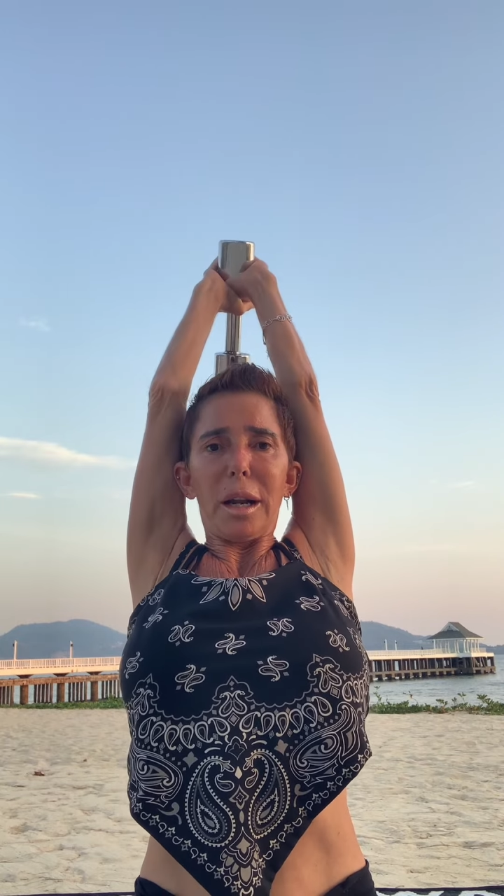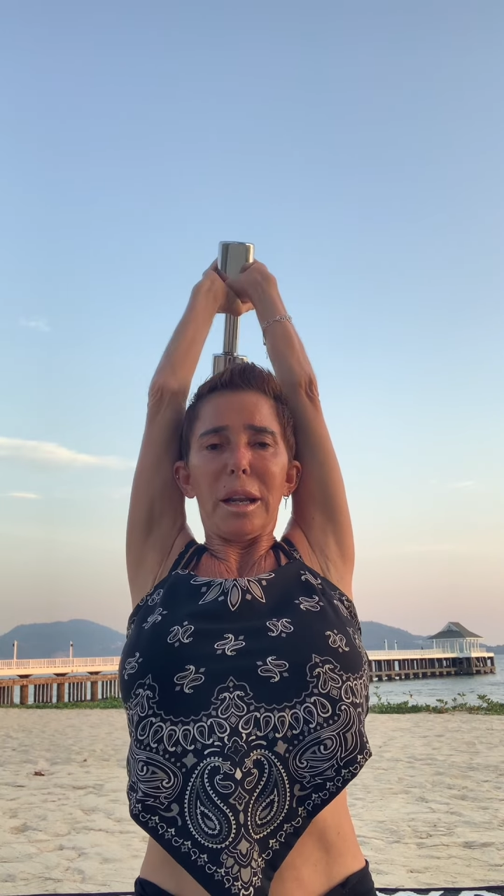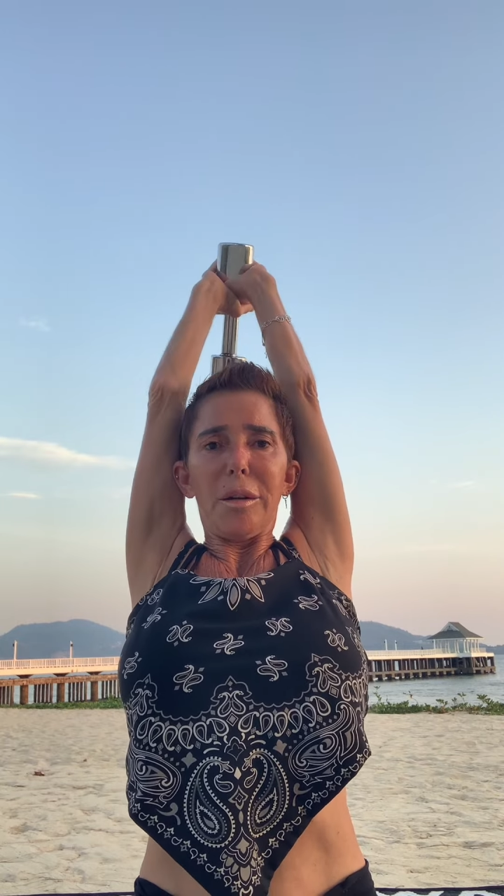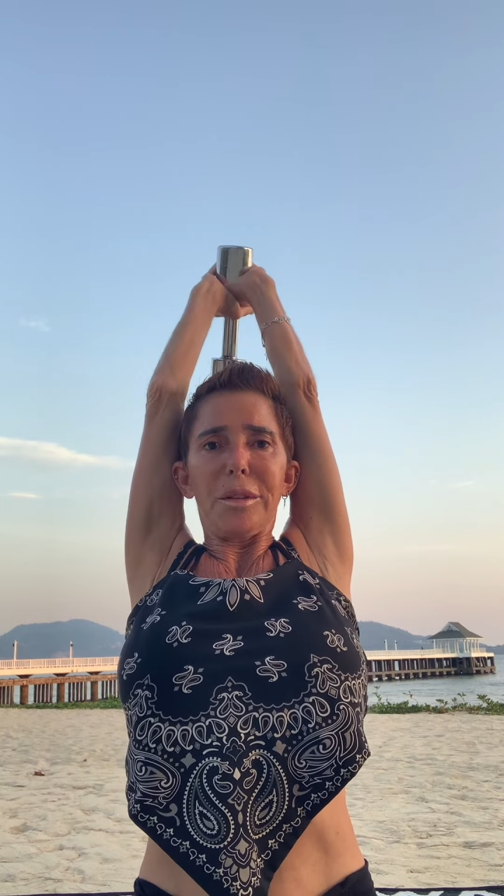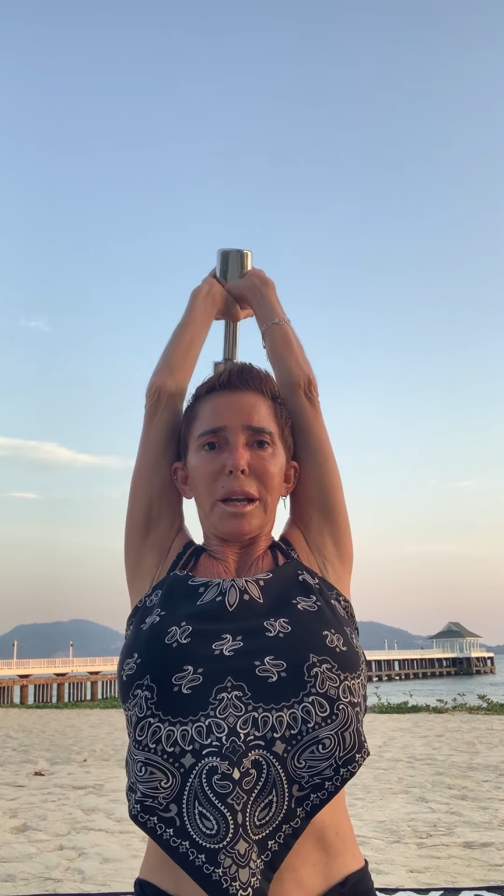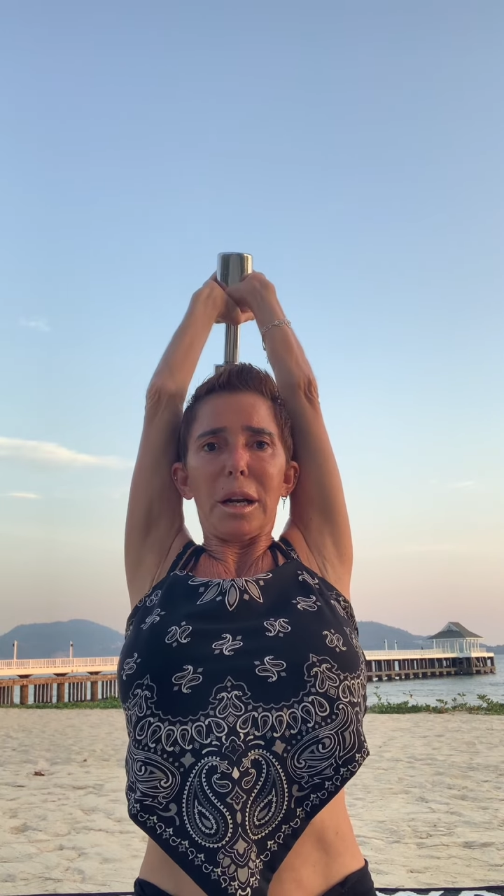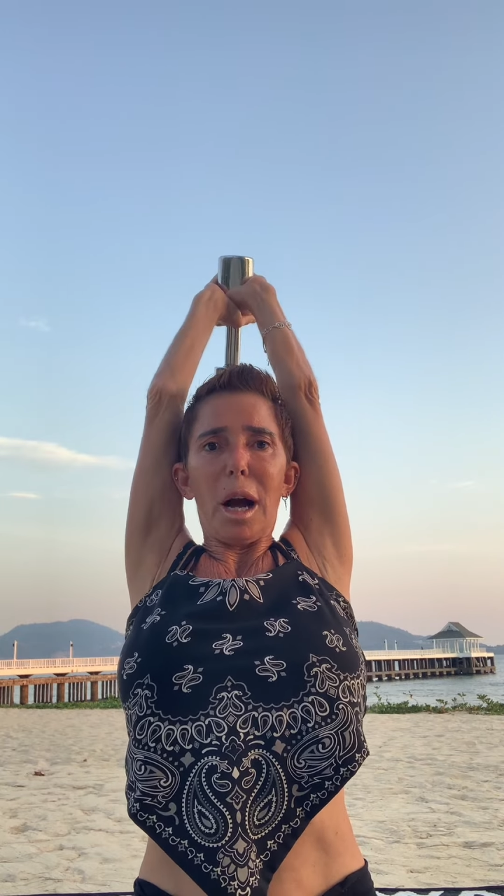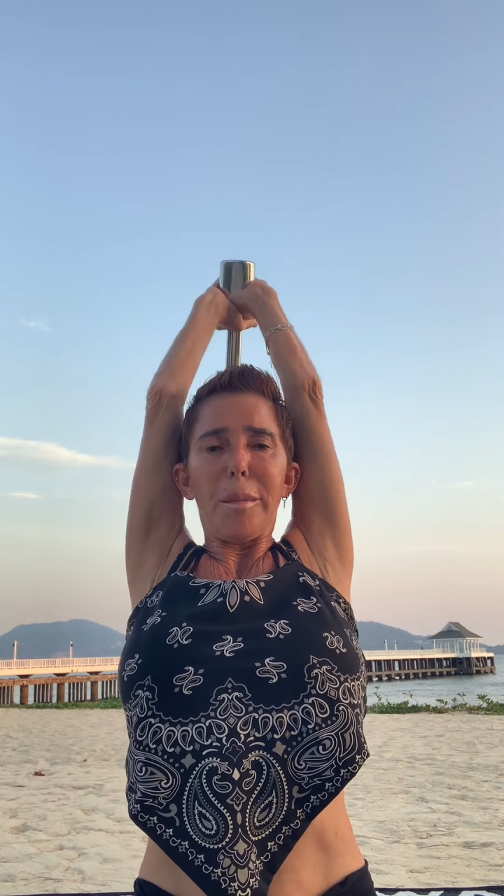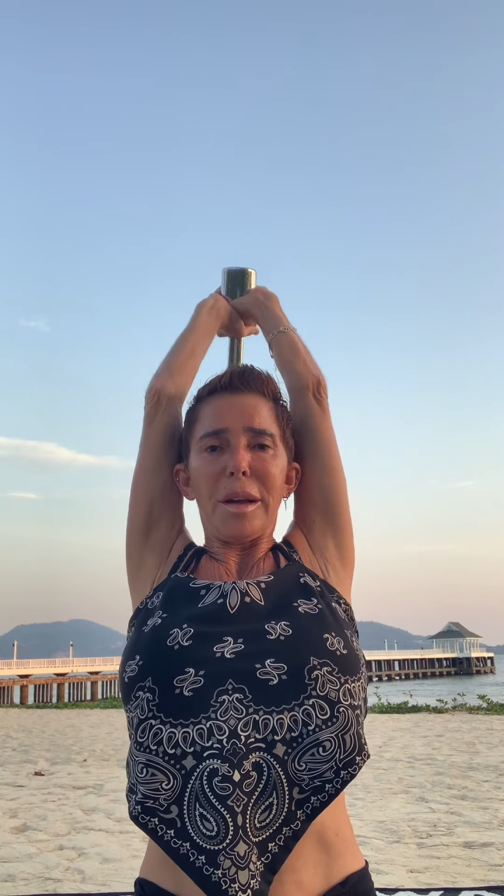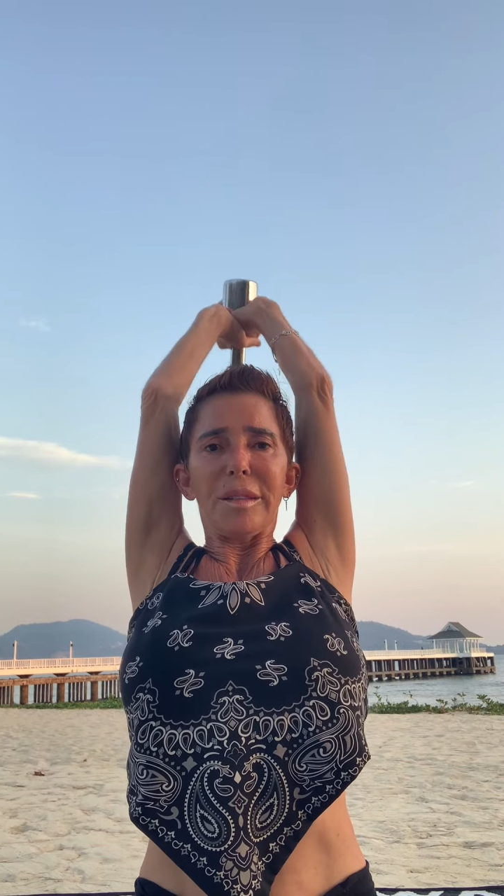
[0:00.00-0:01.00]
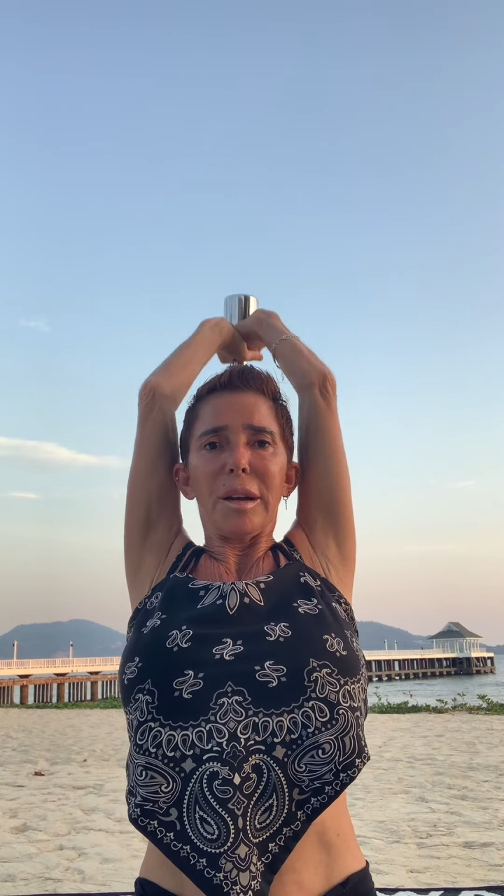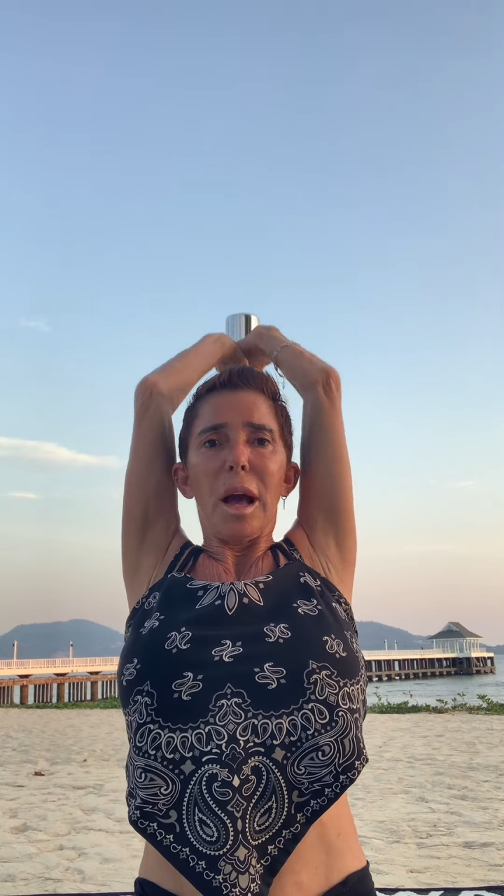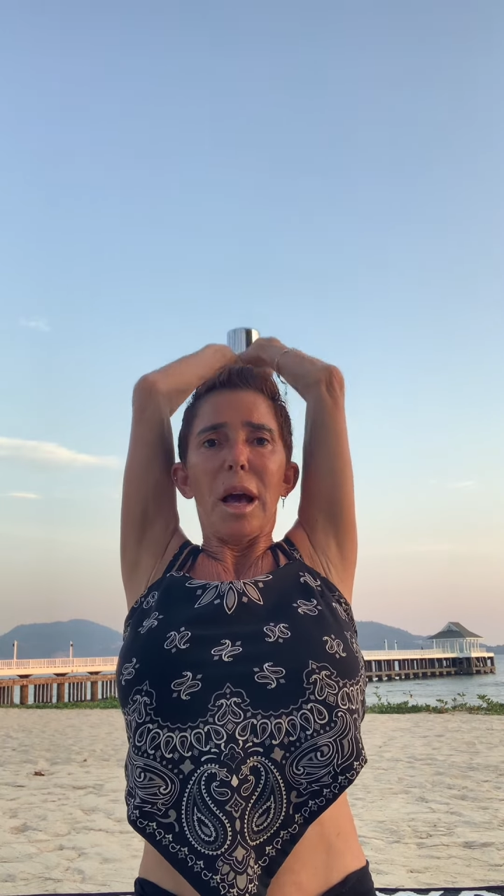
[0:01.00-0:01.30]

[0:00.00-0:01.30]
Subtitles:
I'd love to get comments.